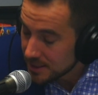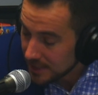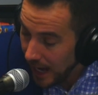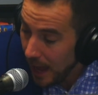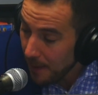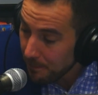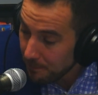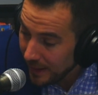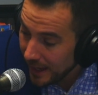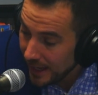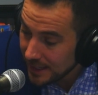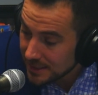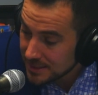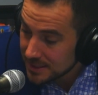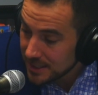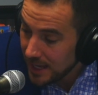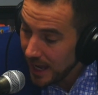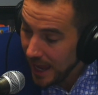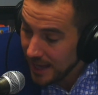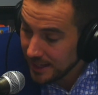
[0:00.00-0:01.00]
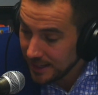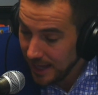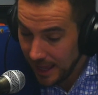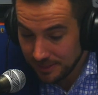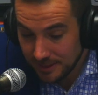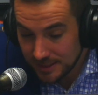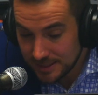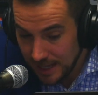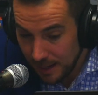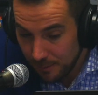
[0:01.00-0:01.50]
Scott Bates and
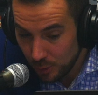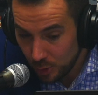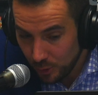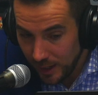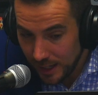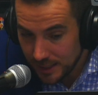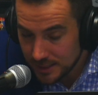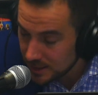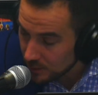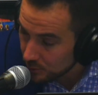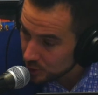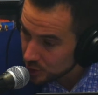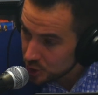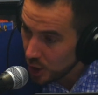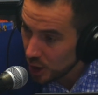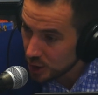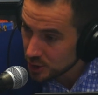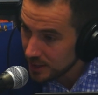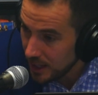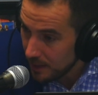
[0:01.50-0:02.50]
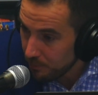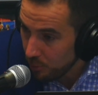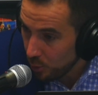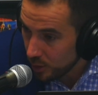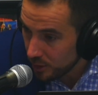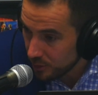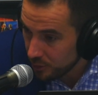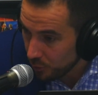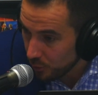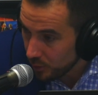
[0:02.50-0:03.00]
the Democrats that were in charge of that
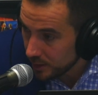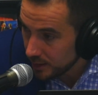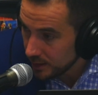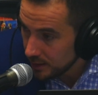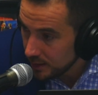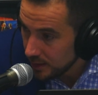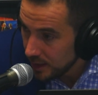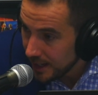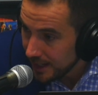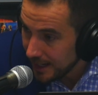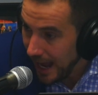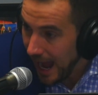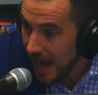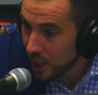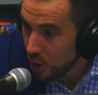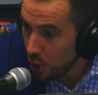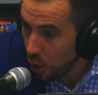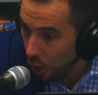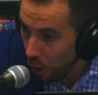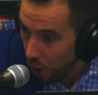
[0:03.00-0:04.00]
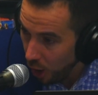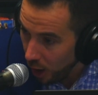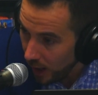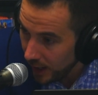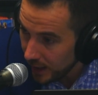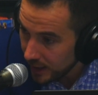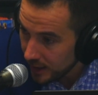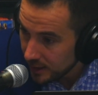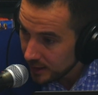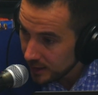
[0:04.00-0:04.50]
Port Authority got
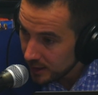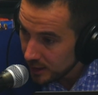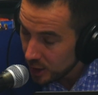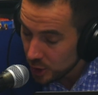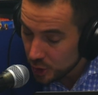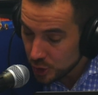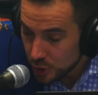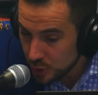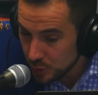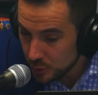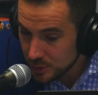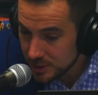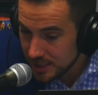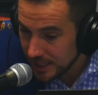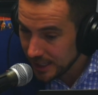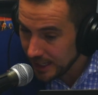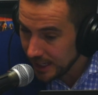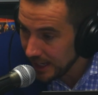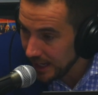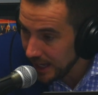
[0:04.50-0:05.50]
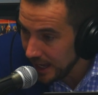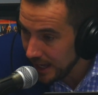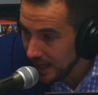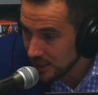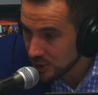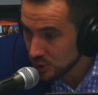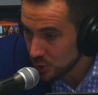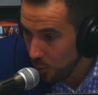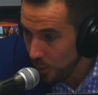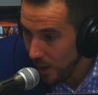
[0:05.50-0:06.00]
caught using it
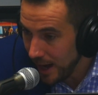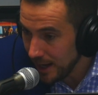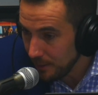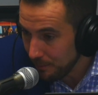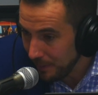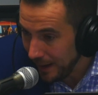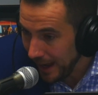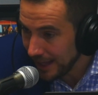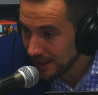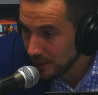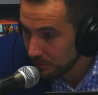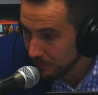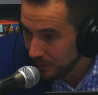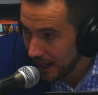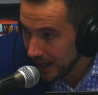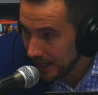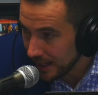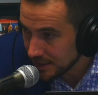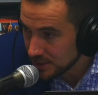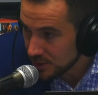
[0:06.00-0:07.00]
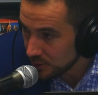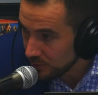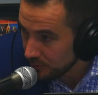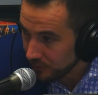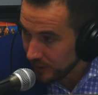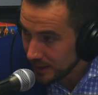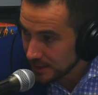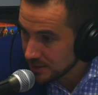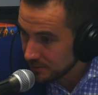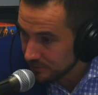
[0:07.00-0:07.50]
as a way to pad the pockets of their
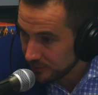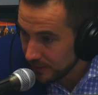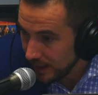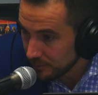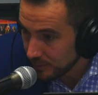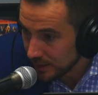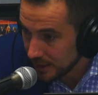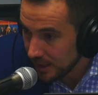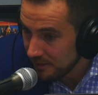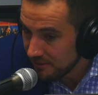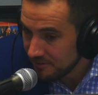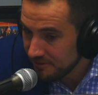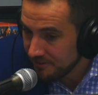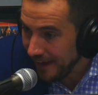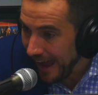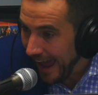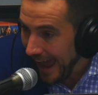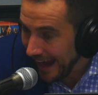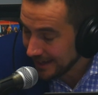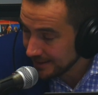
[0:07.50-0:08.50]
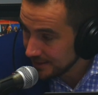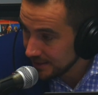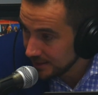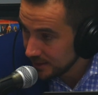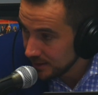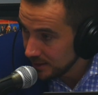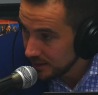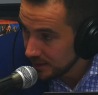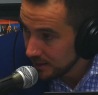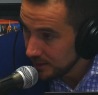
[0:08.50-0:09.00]
friends and family.
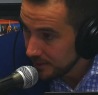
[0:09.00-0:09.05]
Fact.